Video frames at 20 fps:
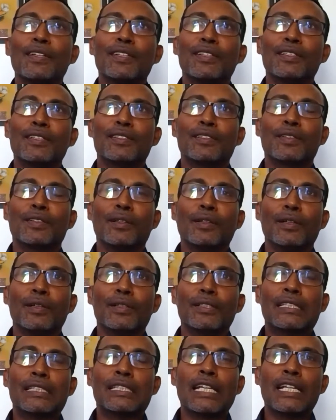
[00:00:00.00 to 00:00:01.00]

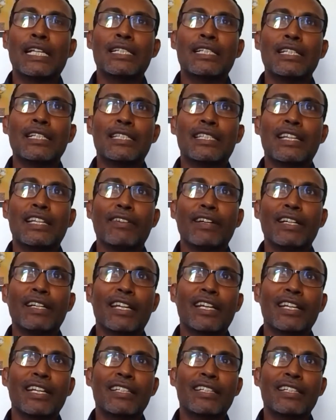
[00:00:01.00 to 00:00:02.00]
So 67
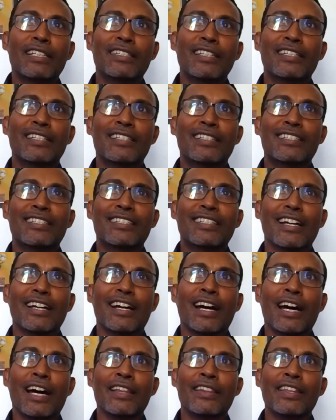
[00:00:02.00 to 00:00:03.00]

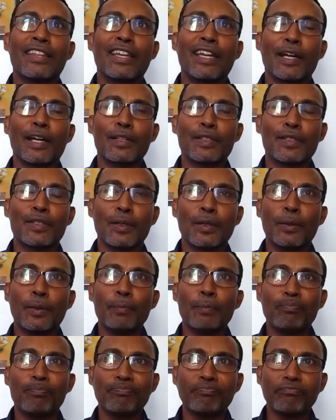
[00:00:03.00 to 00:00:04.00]
cases are there.
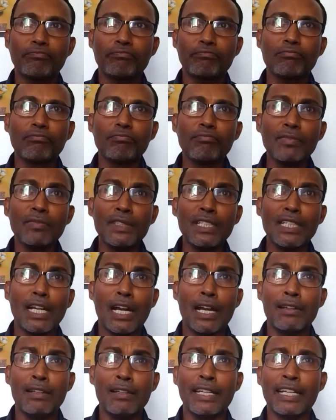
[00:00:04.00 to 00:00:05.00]
So
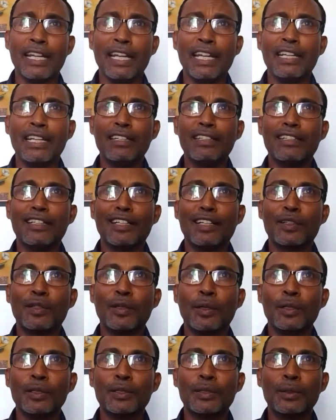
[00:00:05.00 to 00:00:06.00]
I'll again
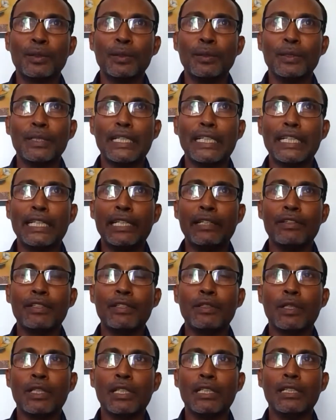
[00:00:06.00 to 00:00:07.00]
go through
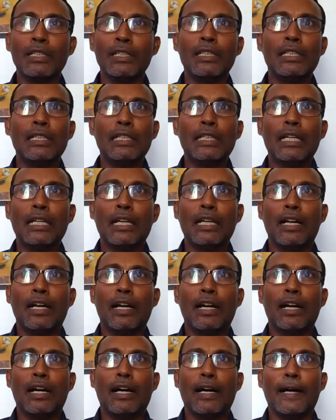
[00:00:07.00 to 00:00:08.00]
individual
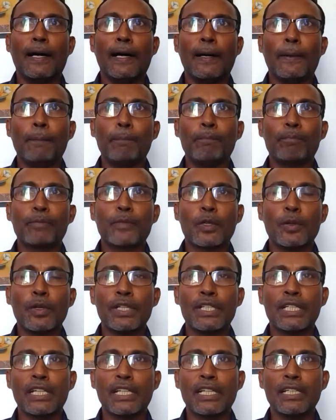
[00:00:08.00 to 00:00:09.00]

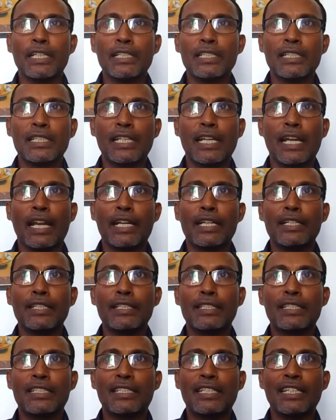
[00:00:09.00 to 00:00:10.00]
questionnaires
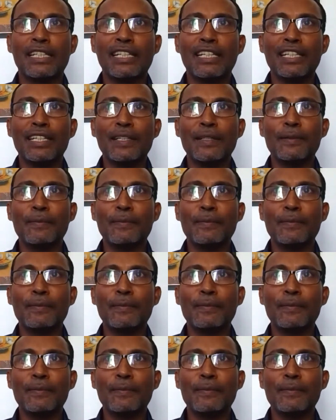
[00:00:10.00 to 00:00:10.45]
and see